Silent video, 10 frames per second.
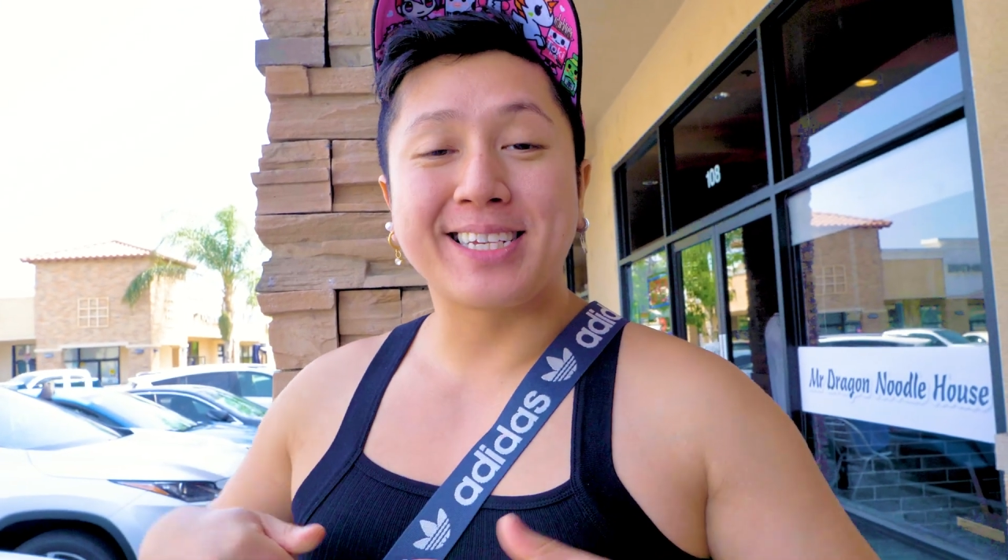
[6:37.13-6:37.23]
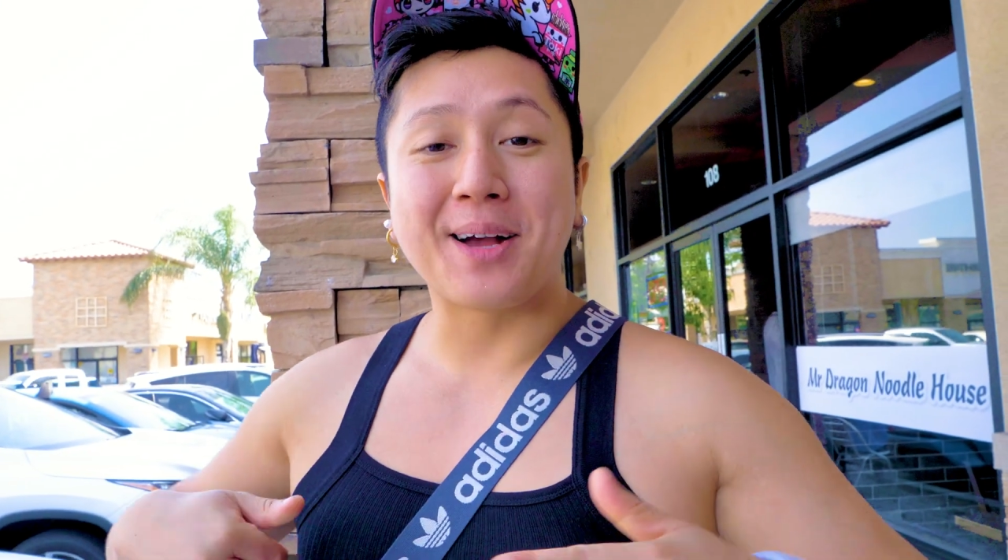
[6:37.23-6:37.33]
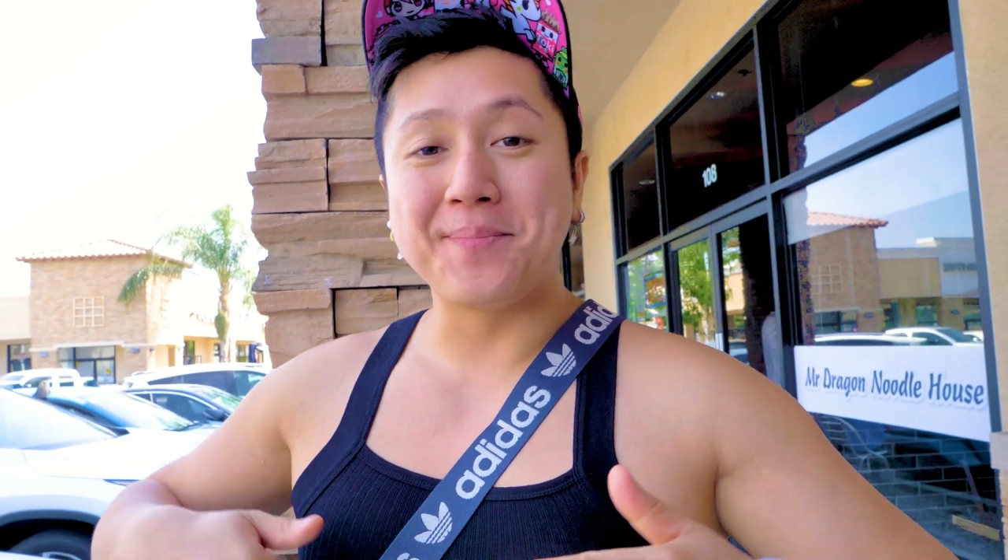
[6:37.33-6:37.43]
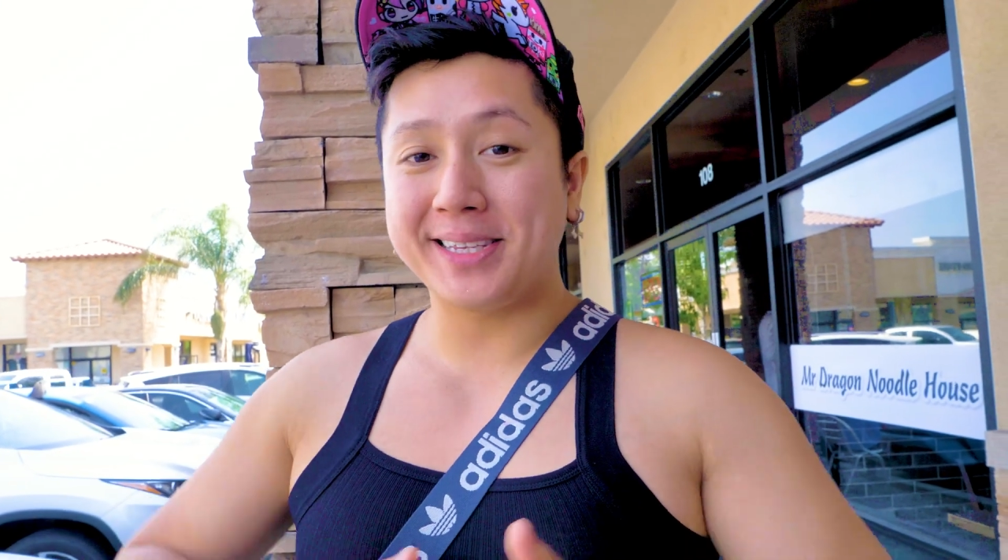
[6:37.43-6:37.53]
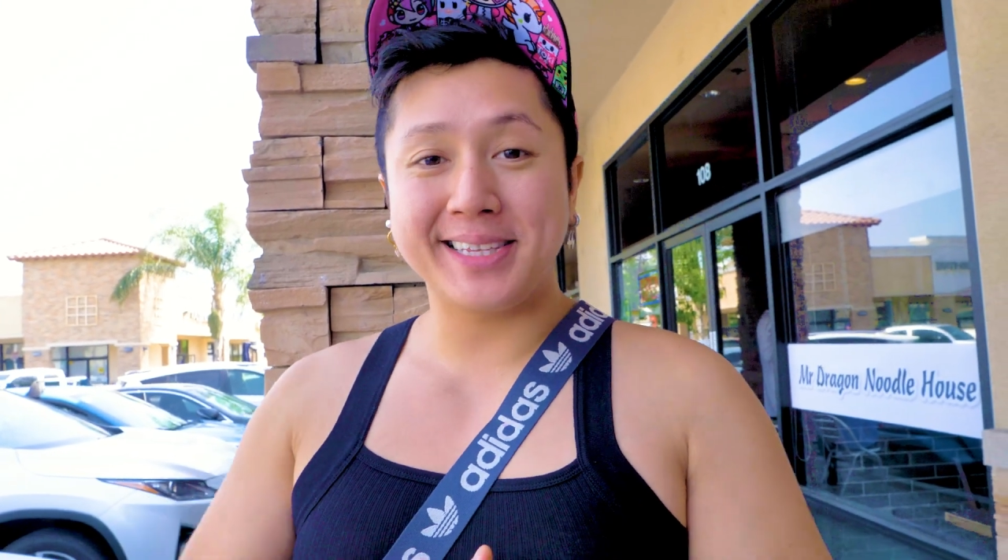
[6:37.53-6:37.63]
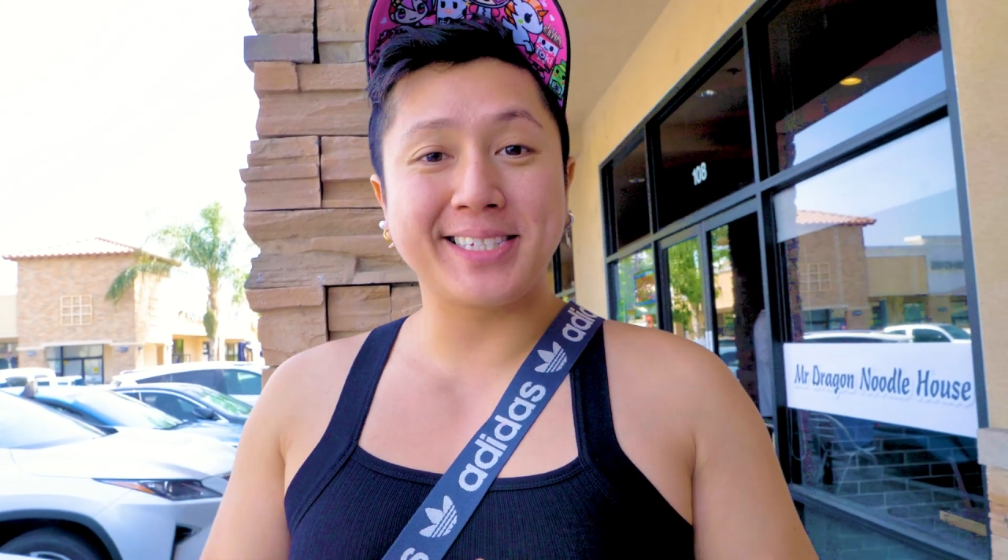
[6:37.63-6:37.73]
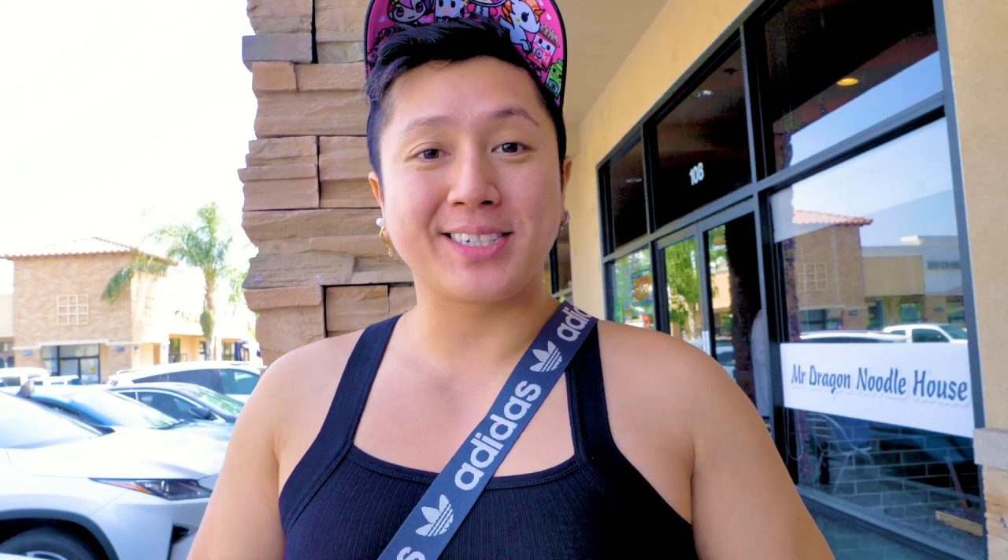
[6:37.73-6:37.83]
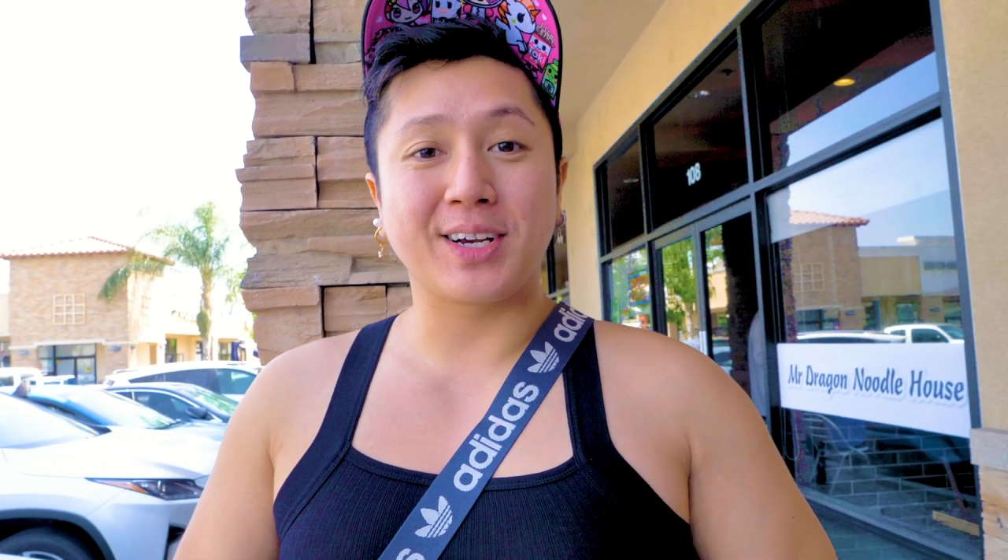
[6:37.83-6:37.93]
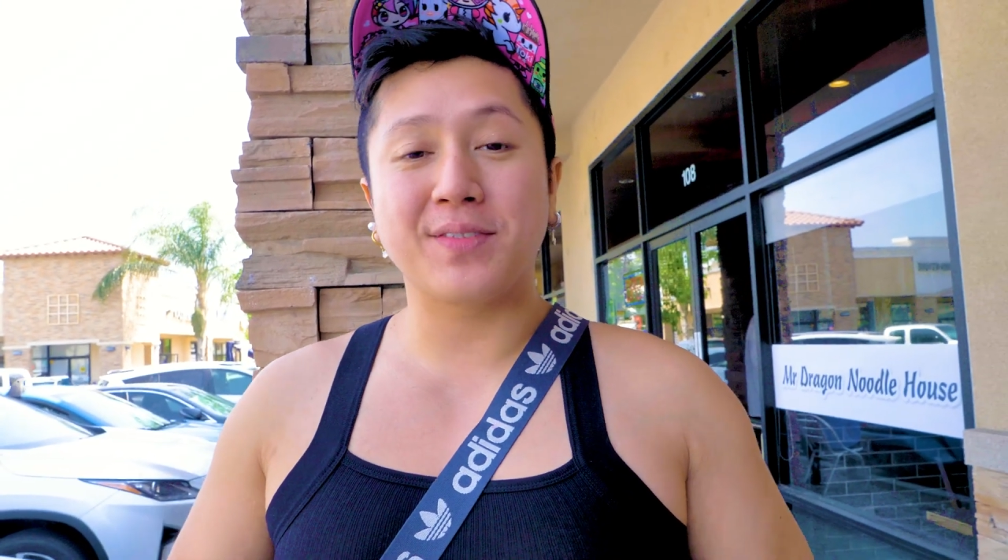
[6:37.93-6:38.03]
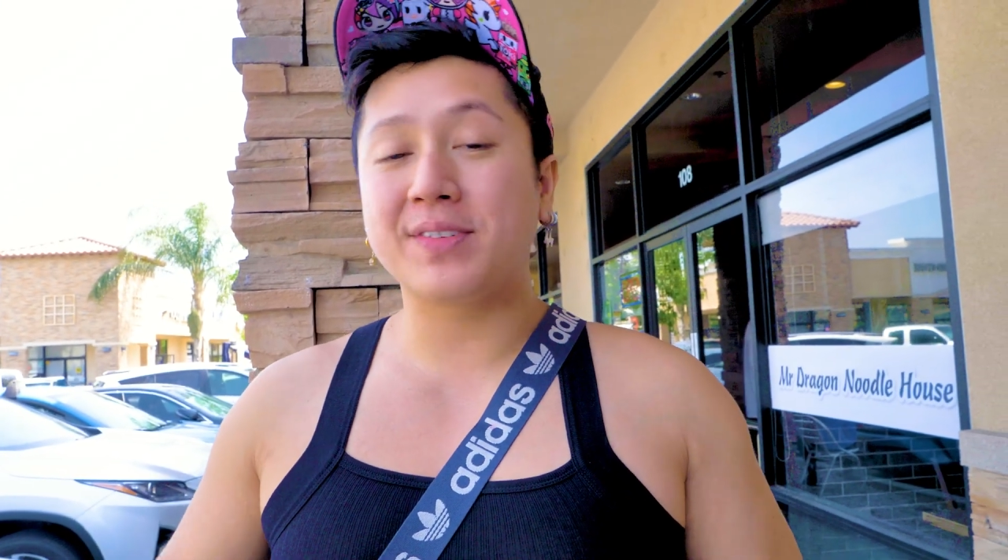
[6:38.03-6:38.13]
completely
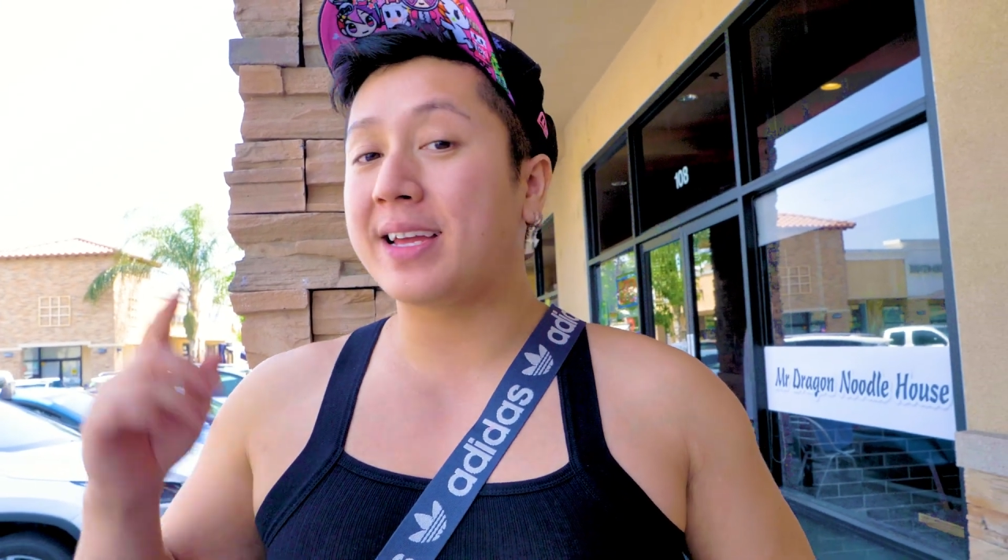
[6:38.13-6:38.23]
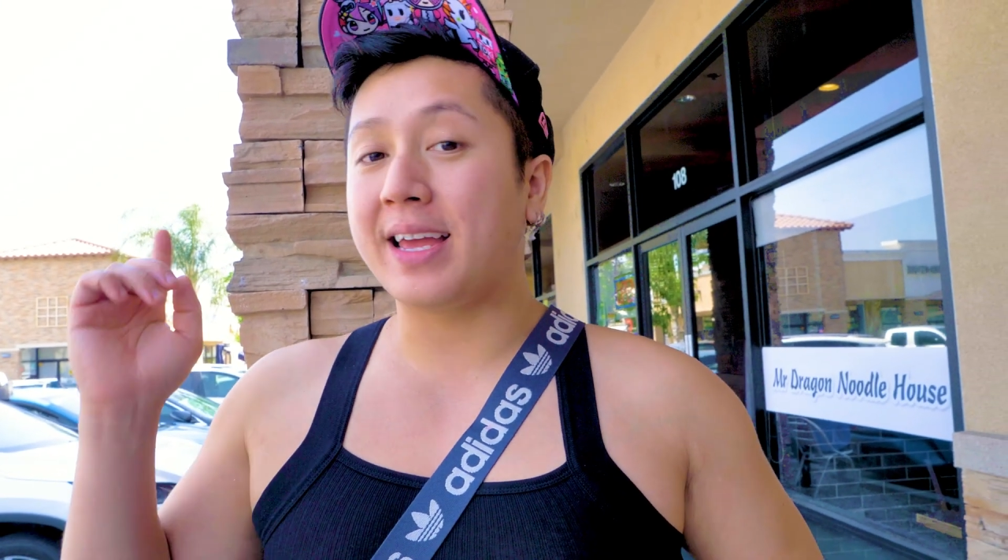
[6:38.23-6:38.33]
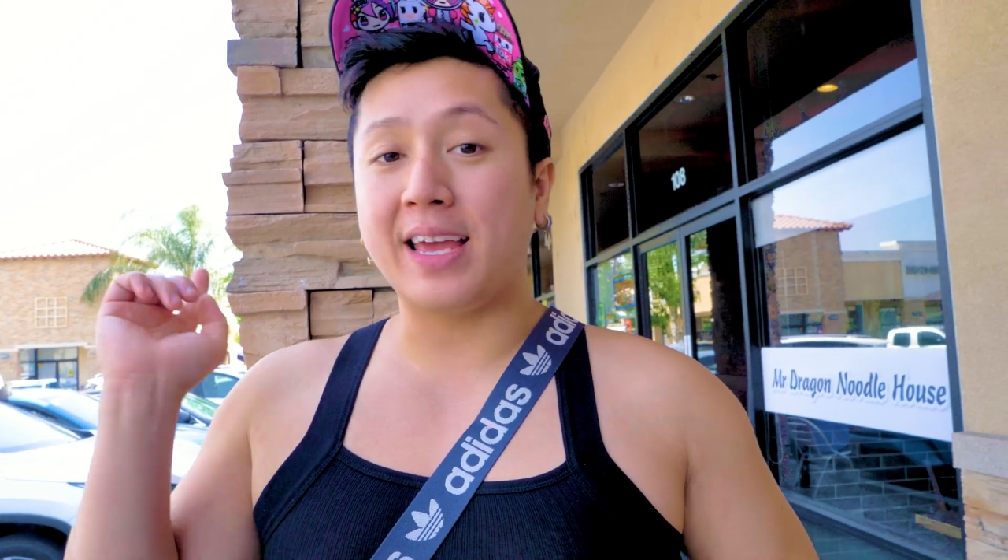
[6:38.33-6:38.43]
served.